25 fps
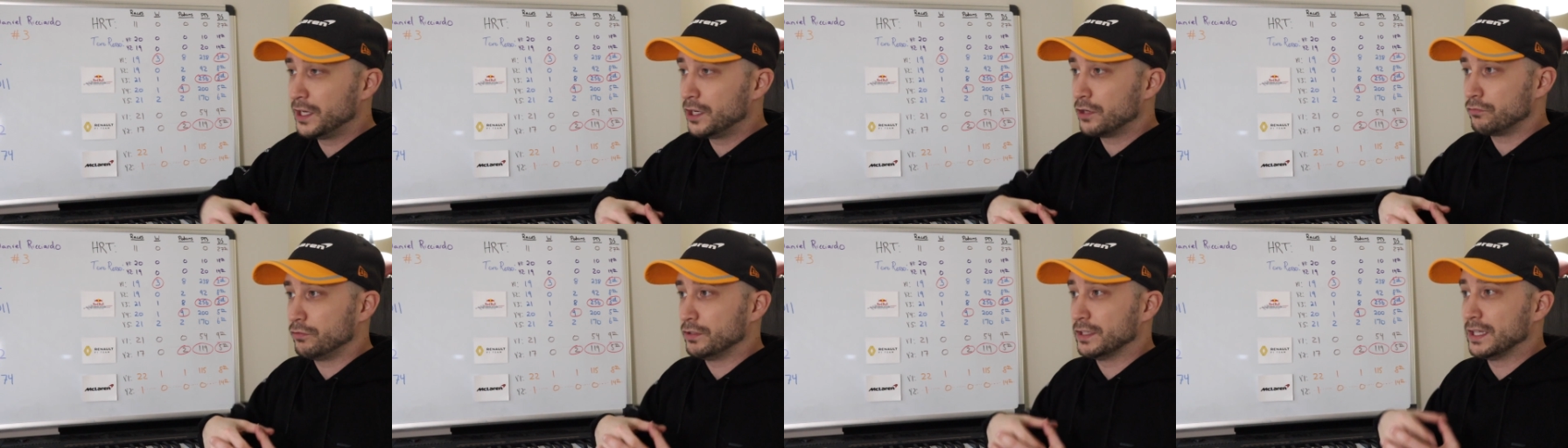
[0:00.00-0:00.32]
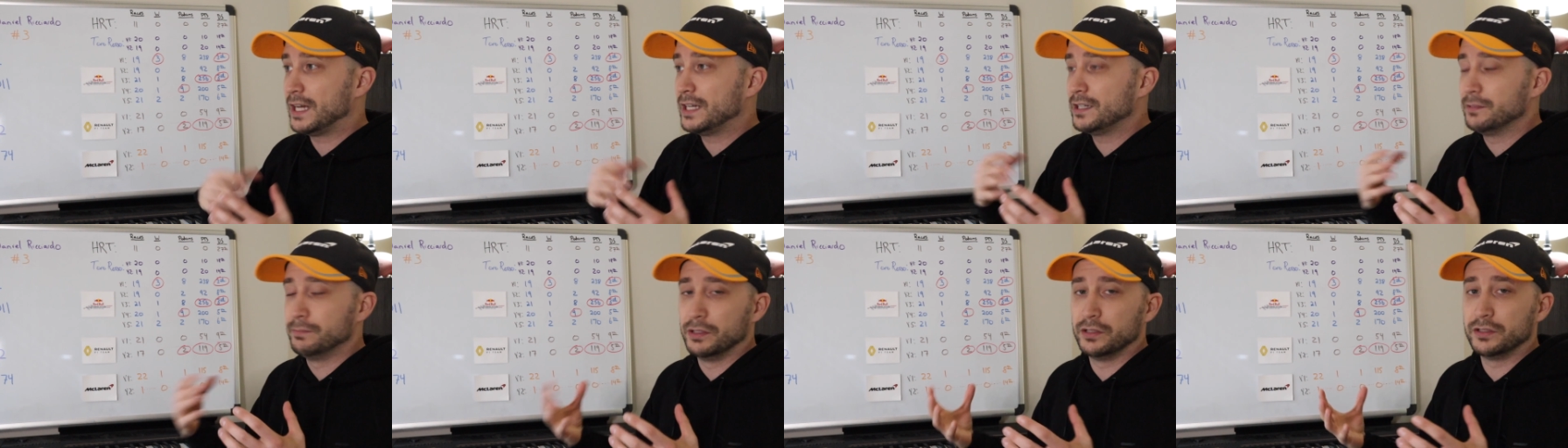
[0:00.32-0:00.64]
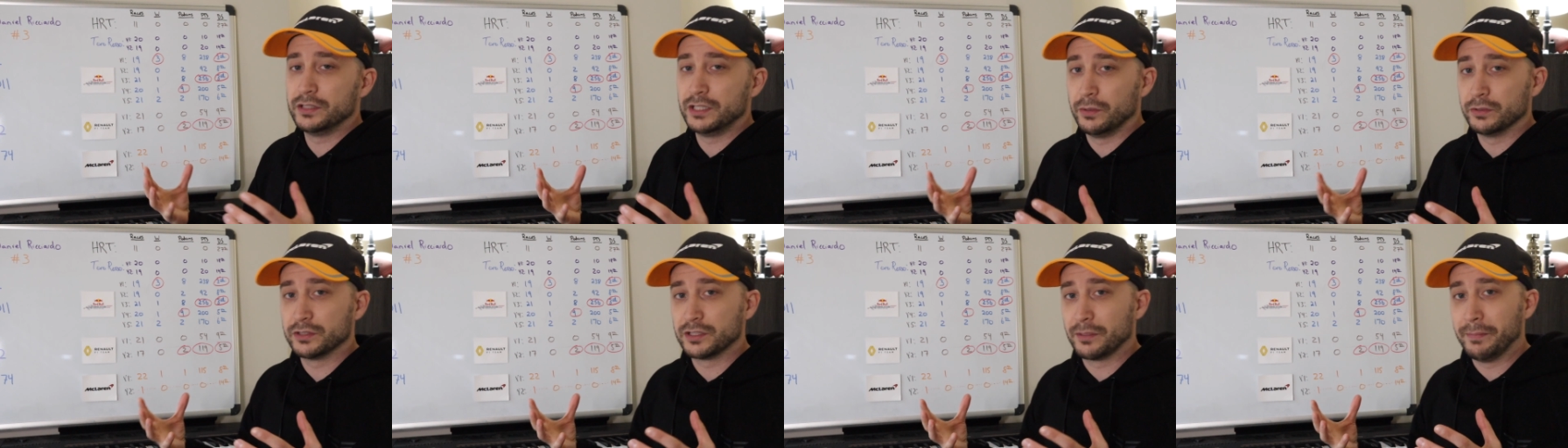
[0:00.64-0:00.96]

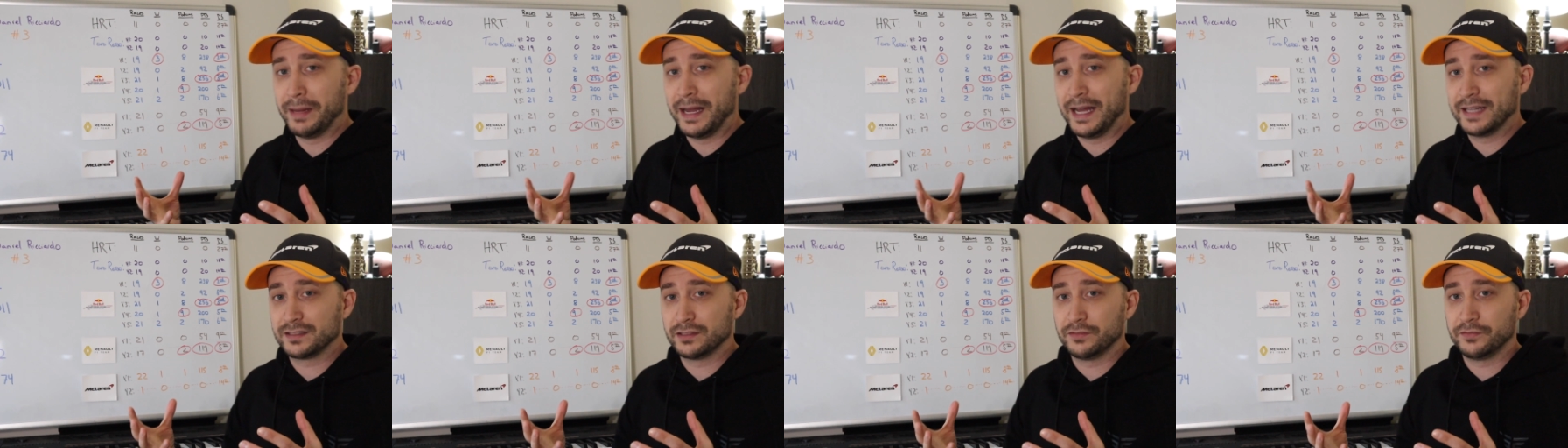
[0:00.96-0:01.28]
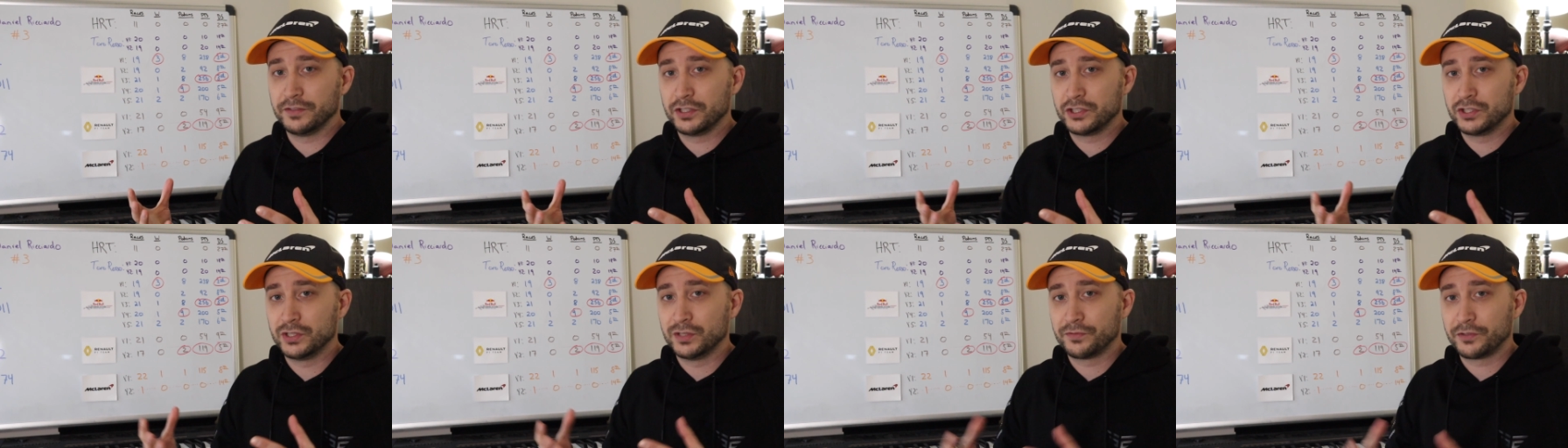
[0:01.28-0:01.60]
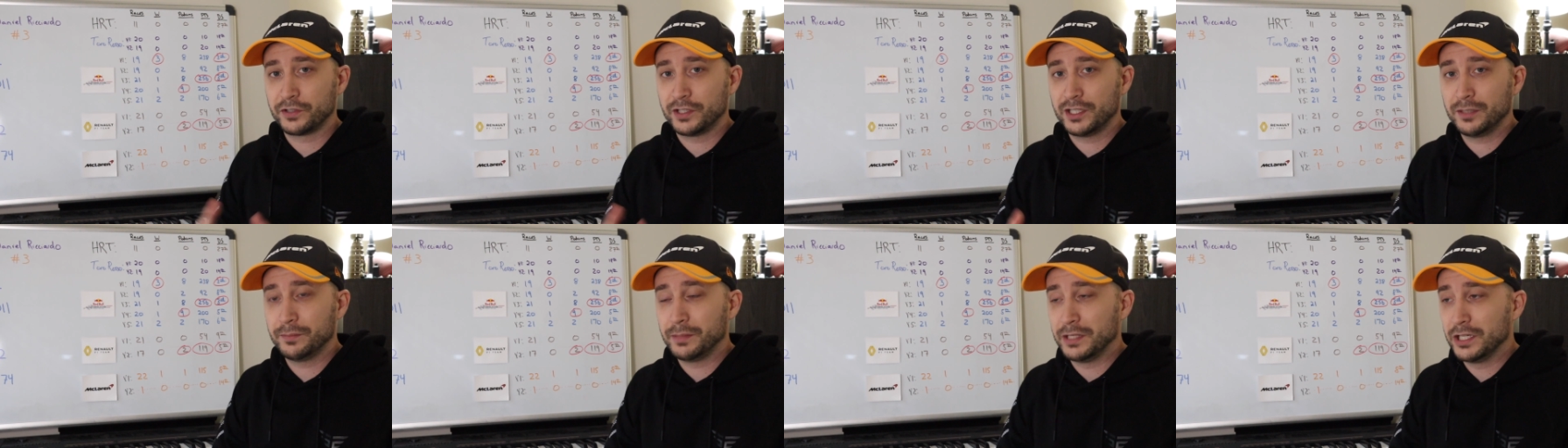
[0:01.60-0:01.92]
reliability was a massive issue
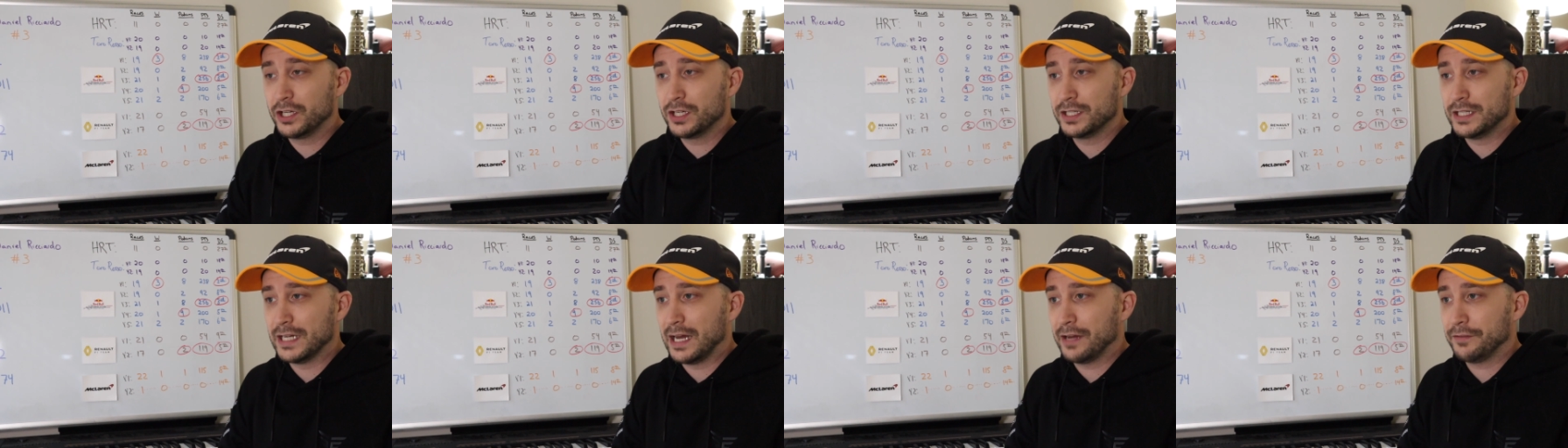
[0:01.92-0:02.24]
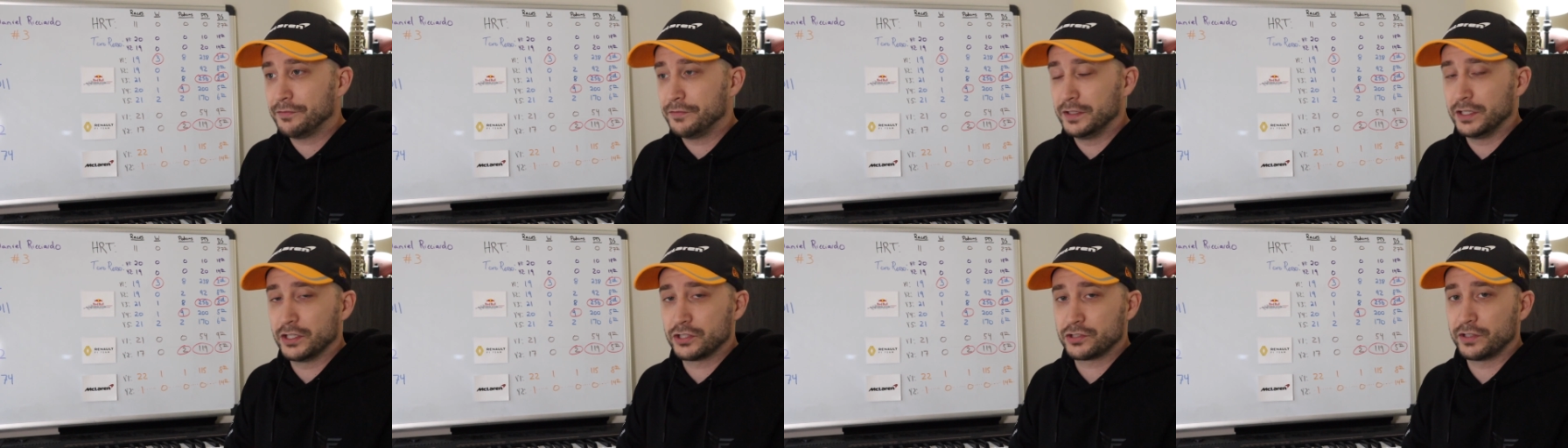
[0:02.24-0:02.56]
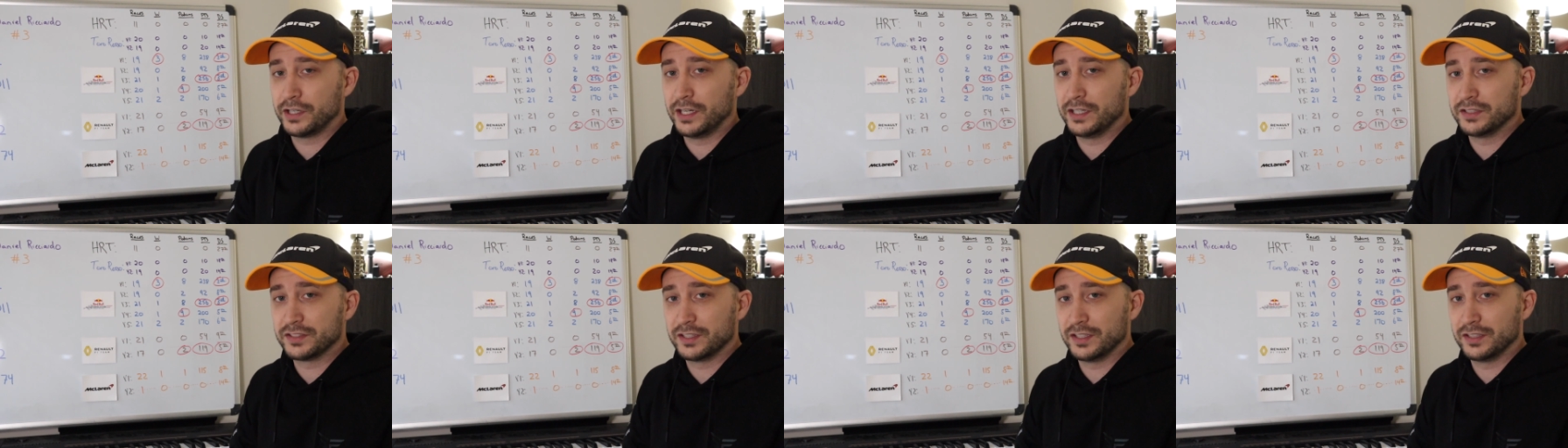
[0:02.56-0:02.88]
for him. He could not finish
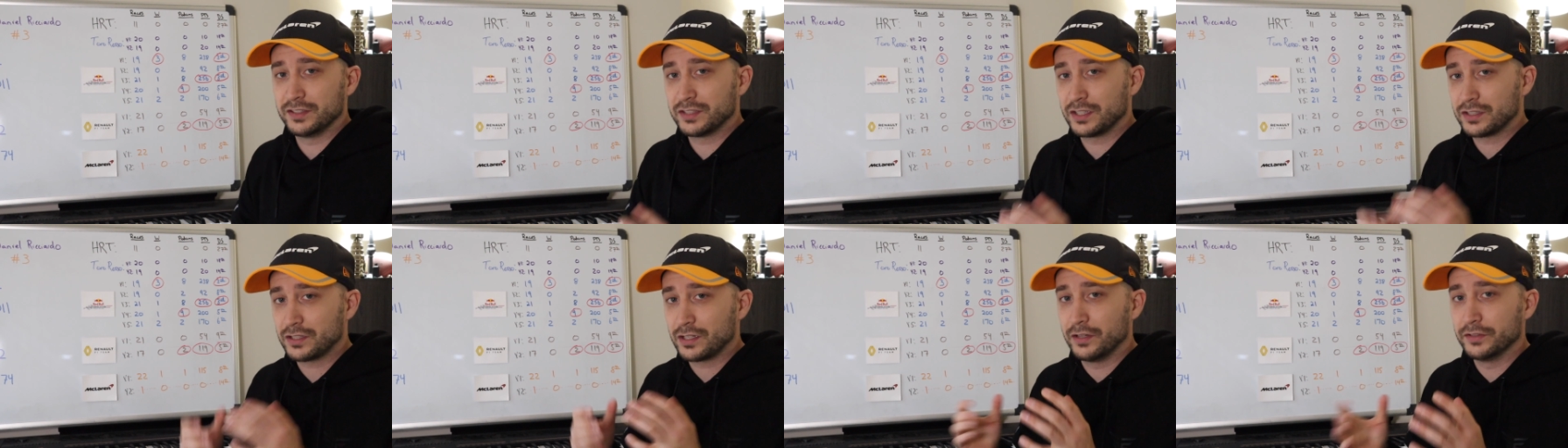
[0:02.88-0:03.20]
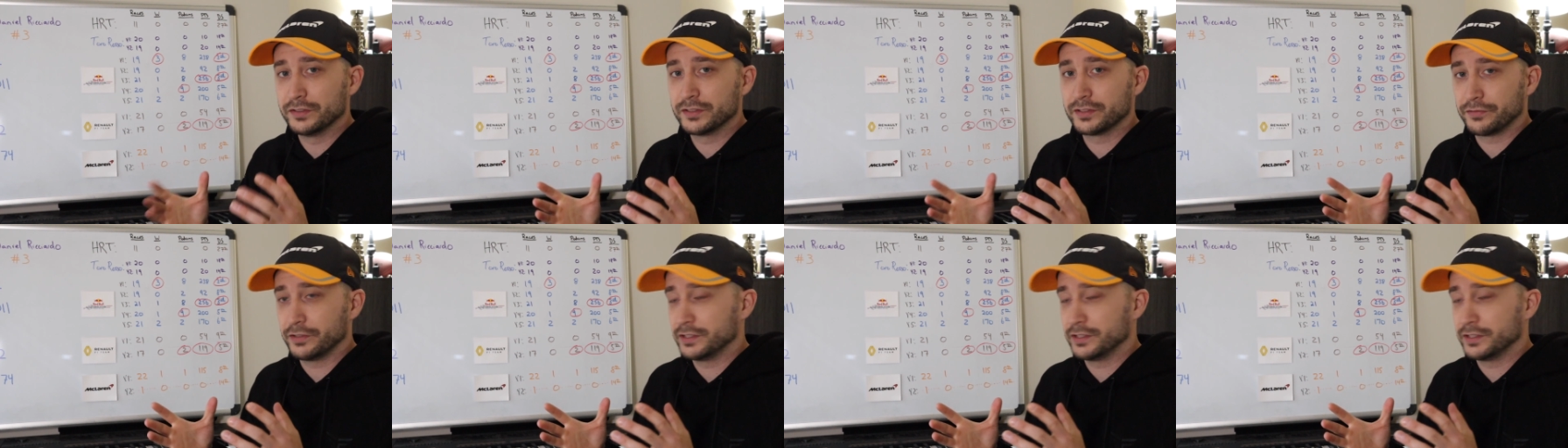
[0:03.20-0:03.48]
races, tons of